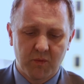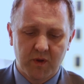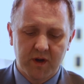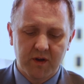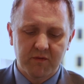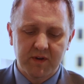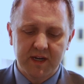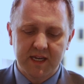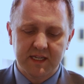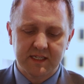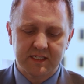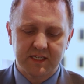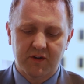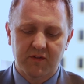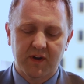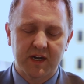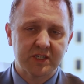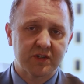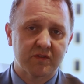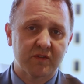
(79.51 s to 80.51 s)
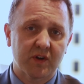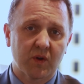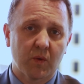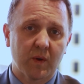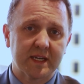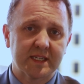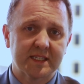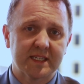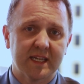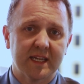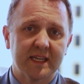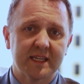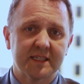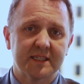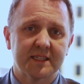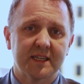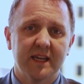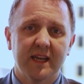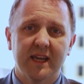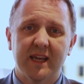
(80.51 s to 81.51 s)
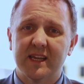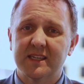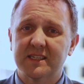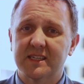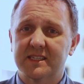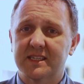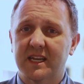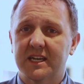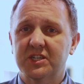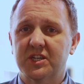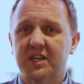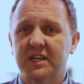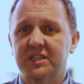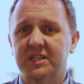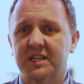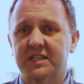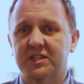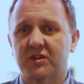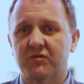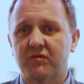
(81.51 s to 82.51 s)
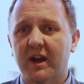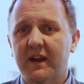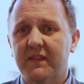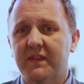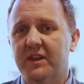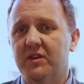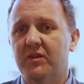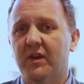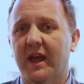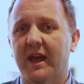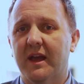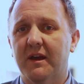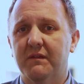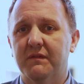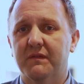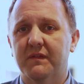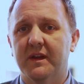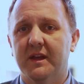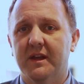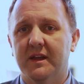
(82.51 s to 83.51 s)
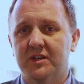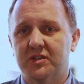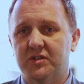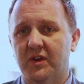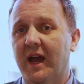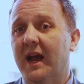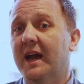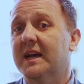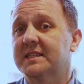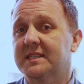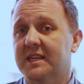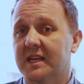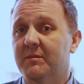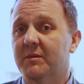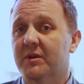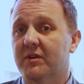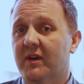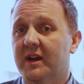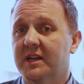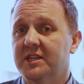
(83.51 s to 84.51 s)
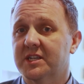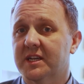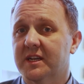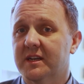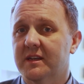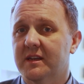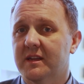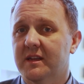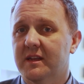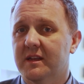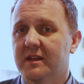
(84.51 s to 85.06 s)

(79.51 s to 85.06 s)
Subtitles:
What a reconsideration request is essentially just a right that you have to ask immigration